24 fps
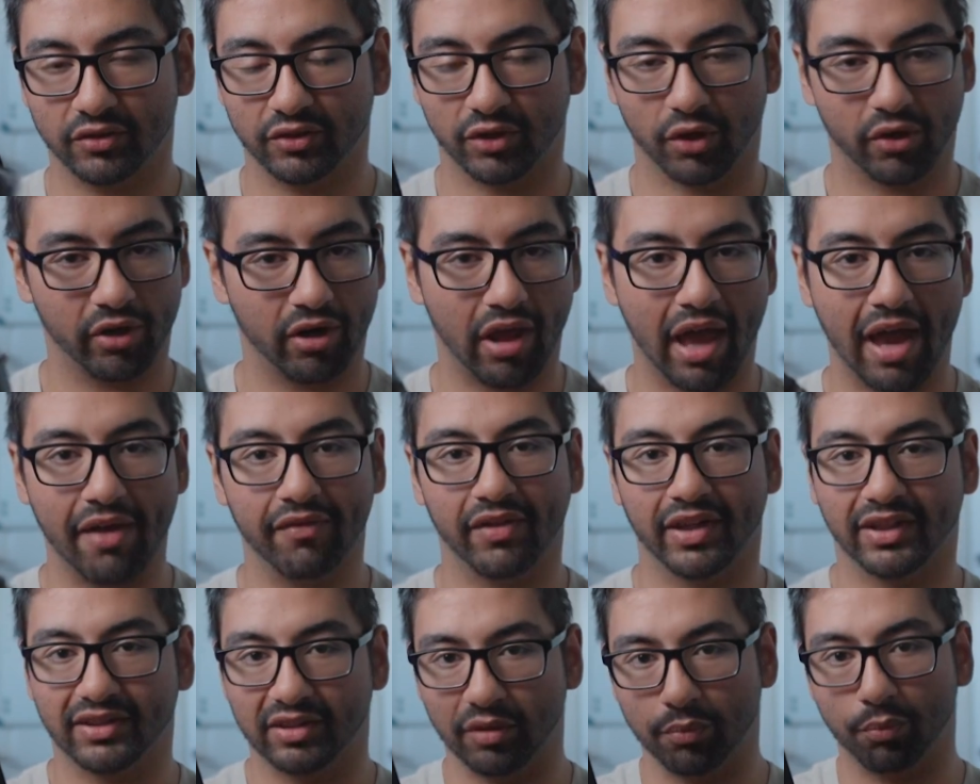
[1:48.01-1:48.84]
So it'll have
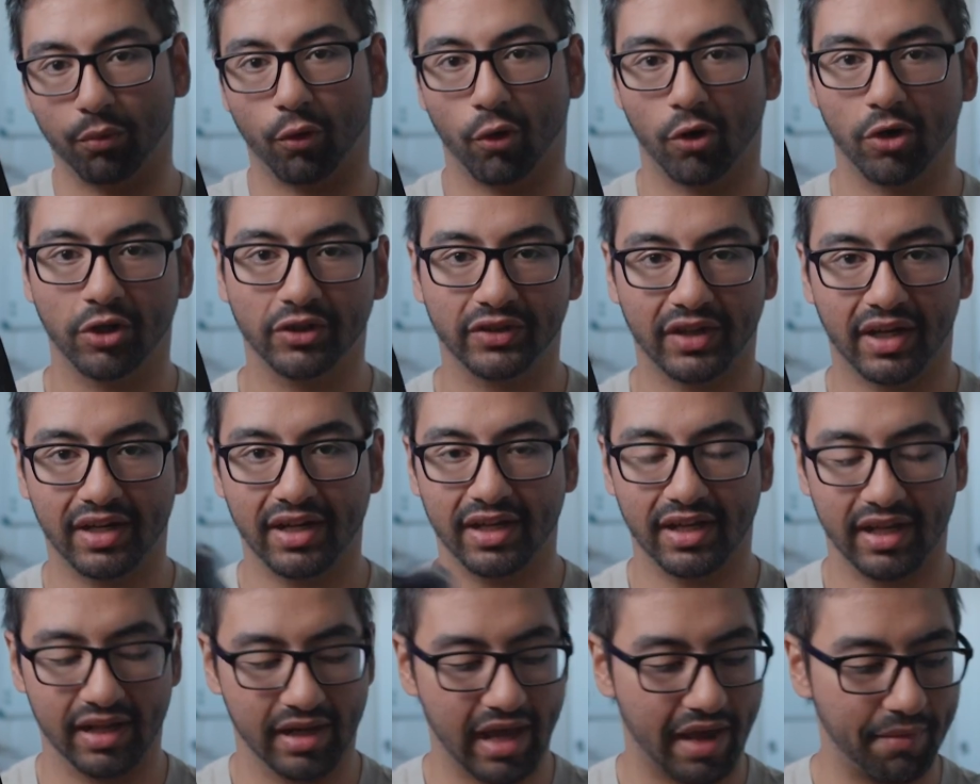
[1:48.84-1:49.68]
like some borders on
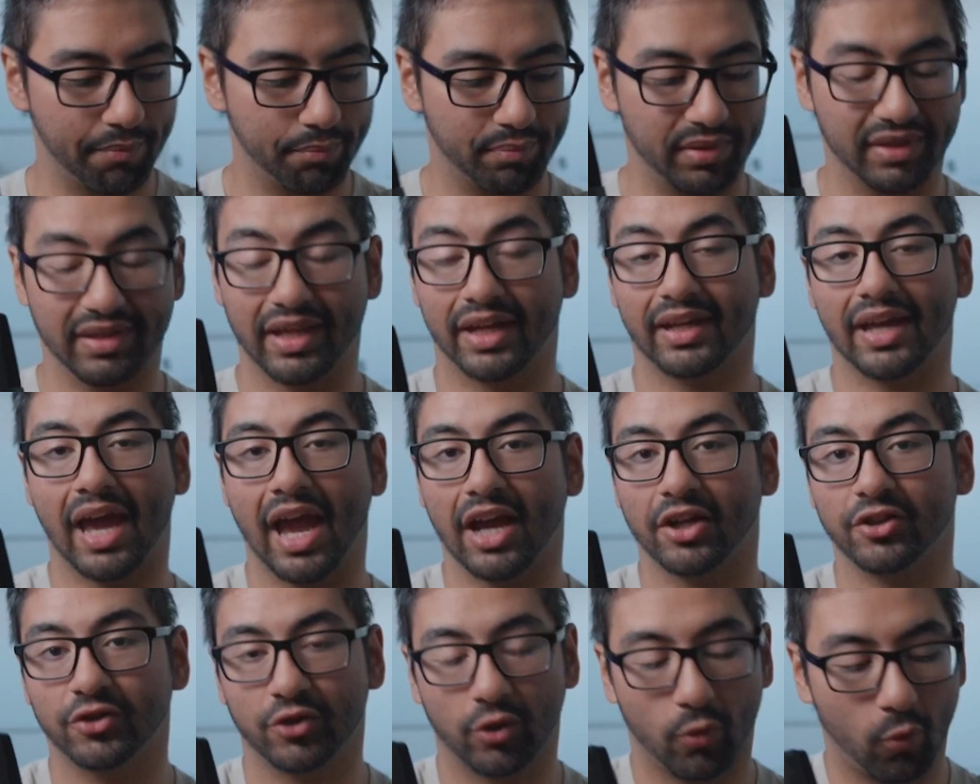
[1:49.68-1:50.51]
it and be like
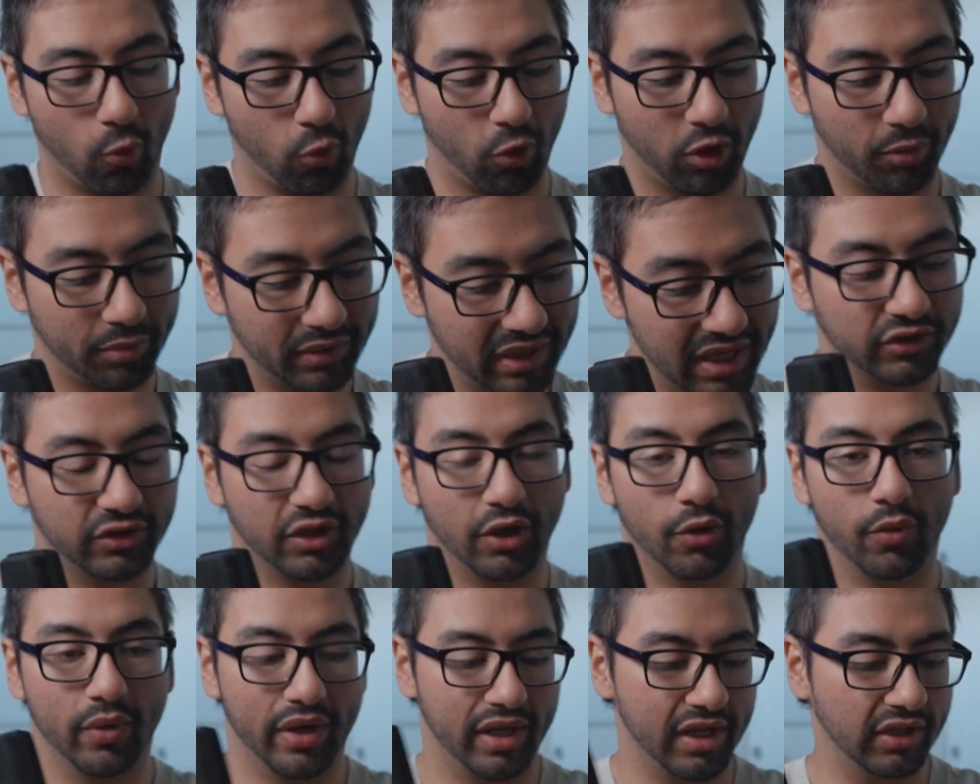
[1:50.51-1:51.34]
extra warped.
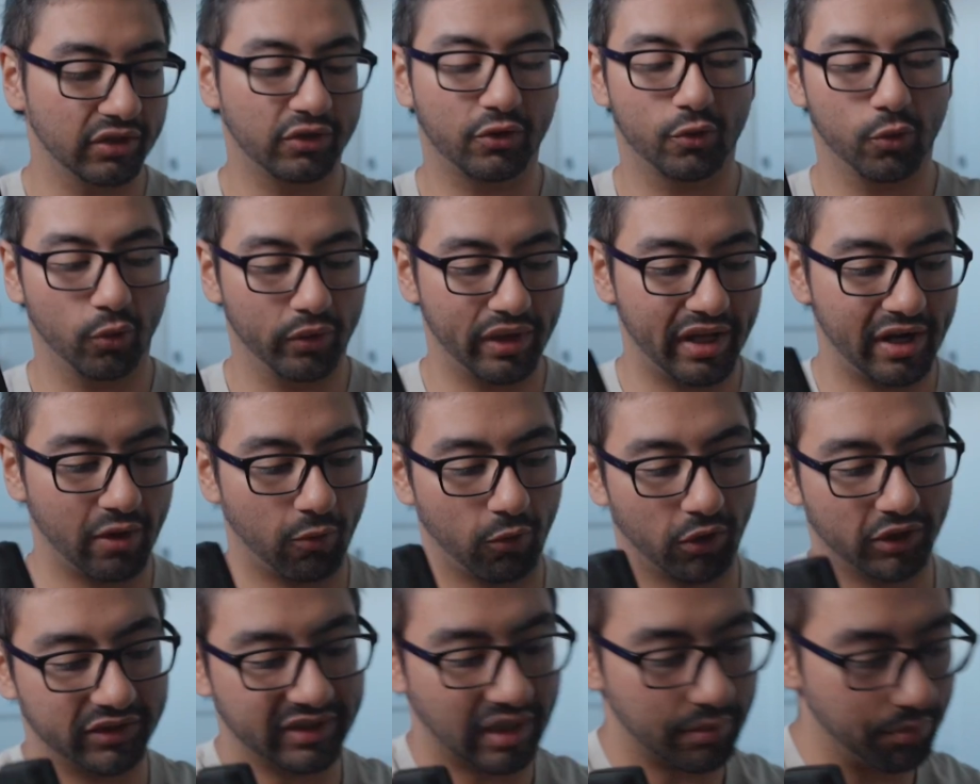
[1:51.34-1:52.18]
So it is cool that it
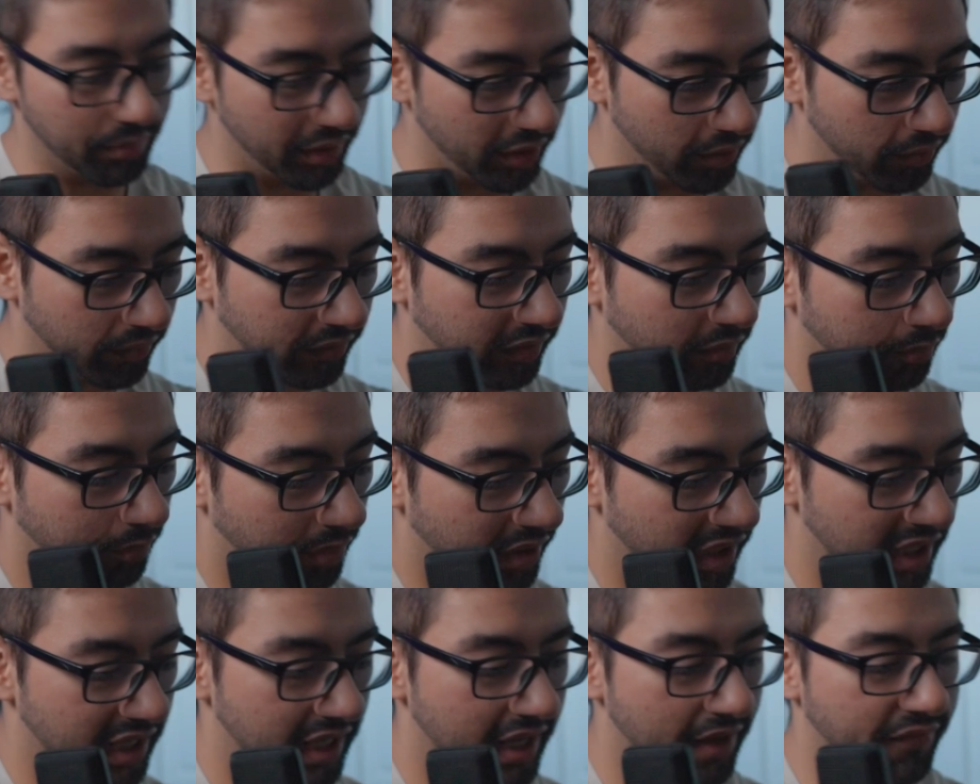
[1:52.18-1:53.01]
works on both,
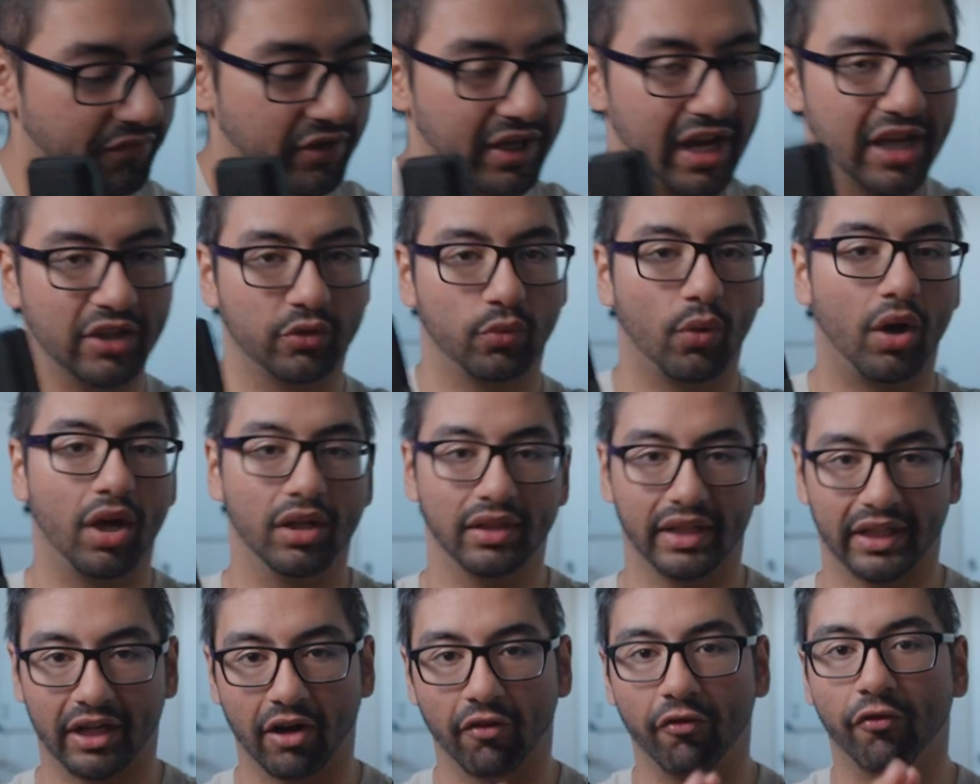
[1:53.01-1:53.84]
but if you guys
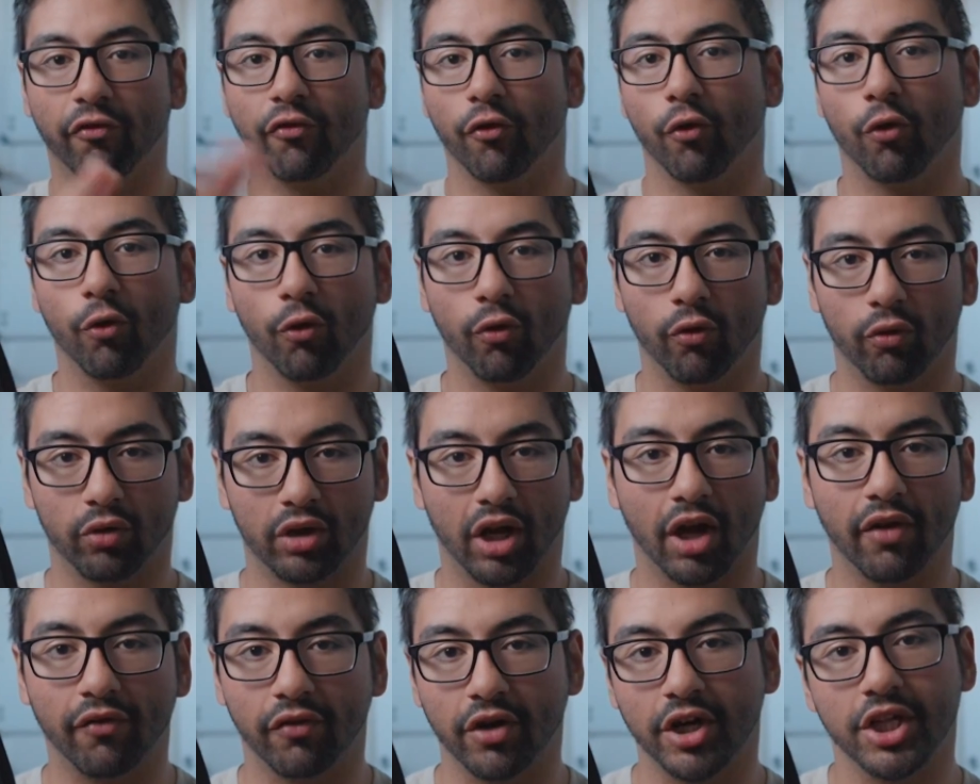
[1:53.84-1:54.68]
want like a full
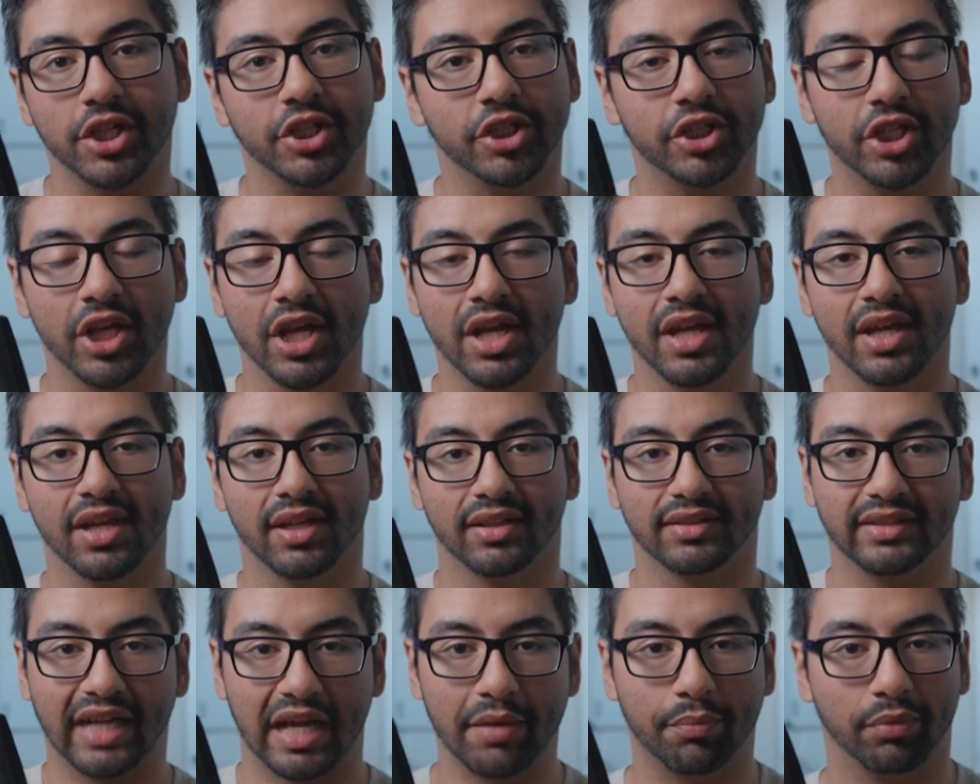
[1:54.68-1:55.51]
coverage
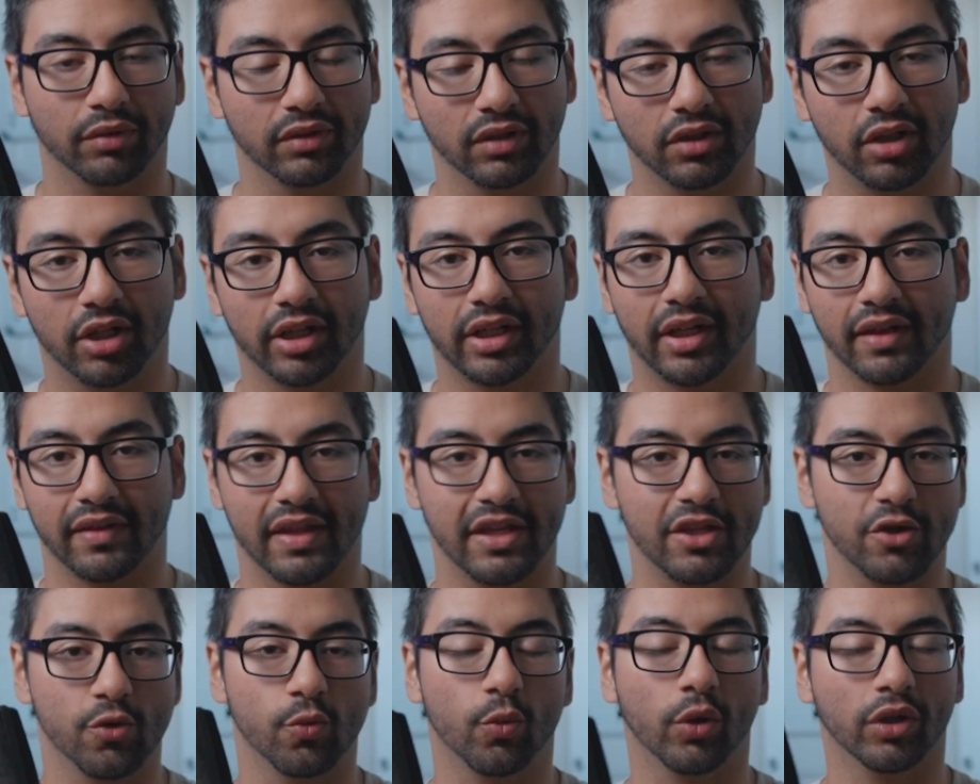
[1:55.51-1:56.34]
type of look,
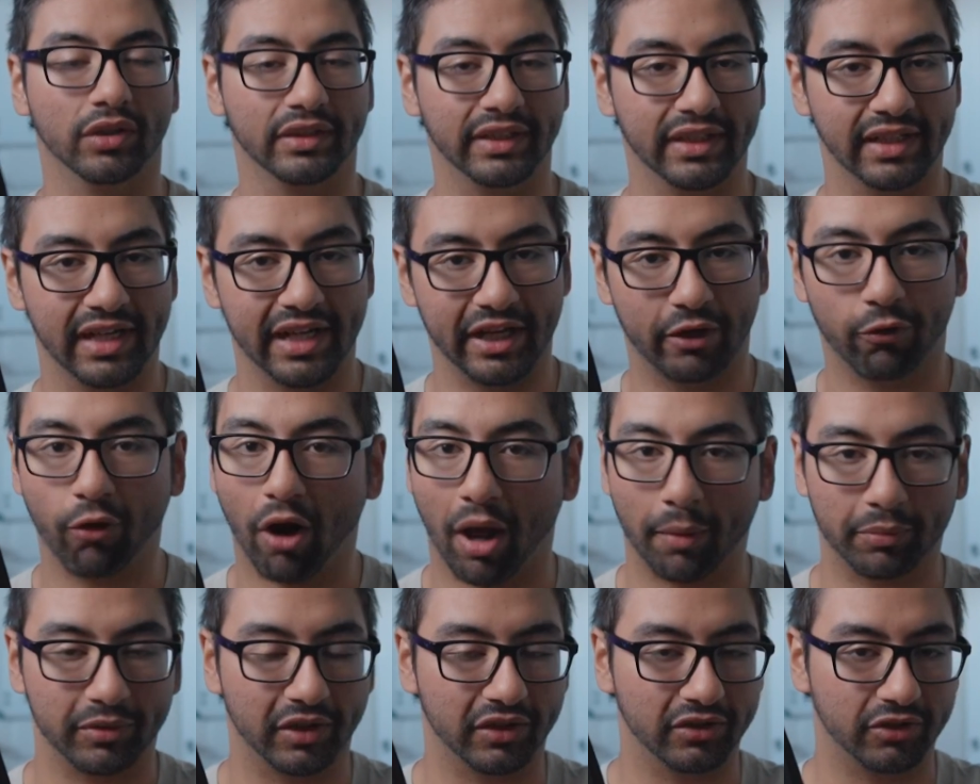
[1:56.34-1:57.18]
then you will need a
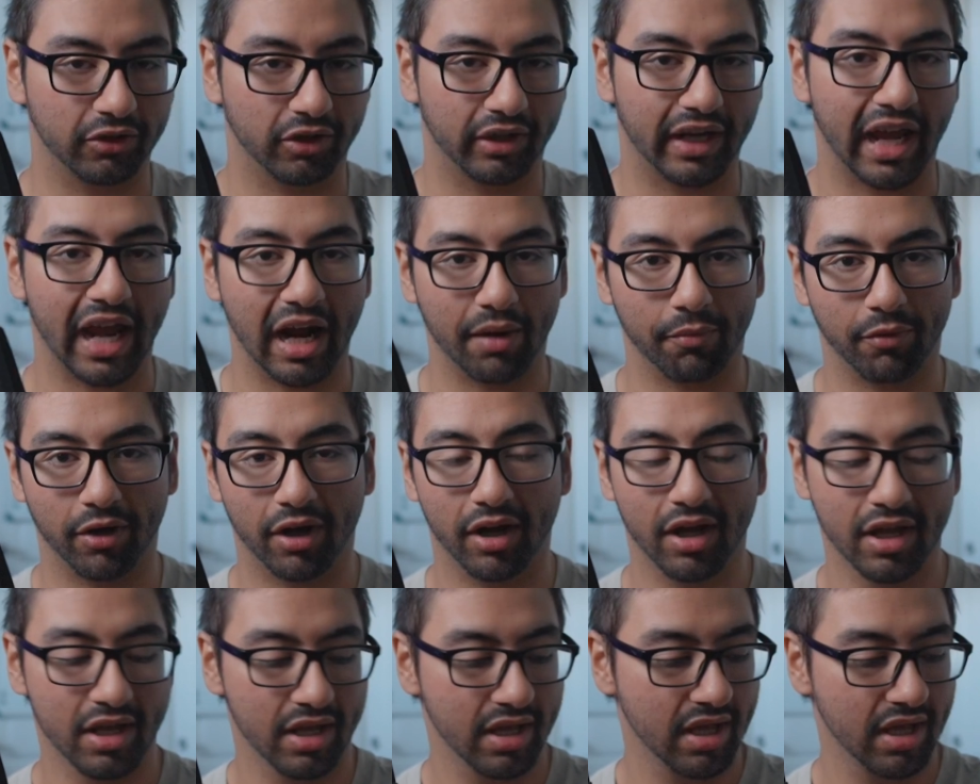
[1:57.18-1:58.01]
crop sensor camera.